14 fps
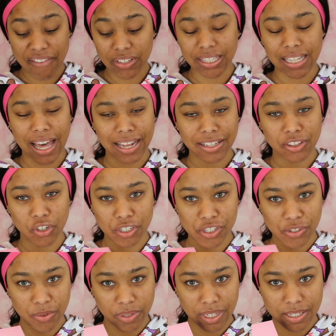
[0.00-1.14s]
have a lot of thoughts
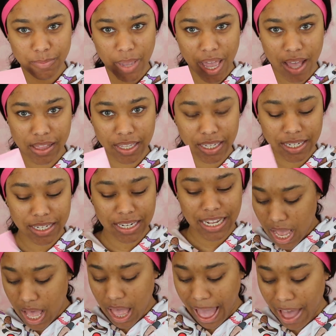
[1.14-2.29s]
on this palette.
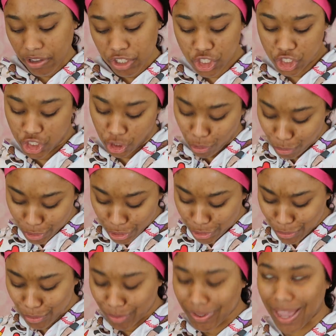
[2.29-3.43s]
I'll show
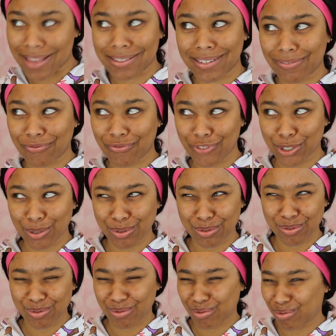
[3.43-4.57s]
you as if
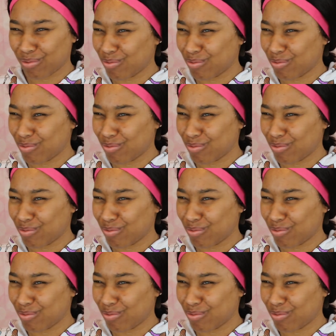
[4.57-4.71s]
you've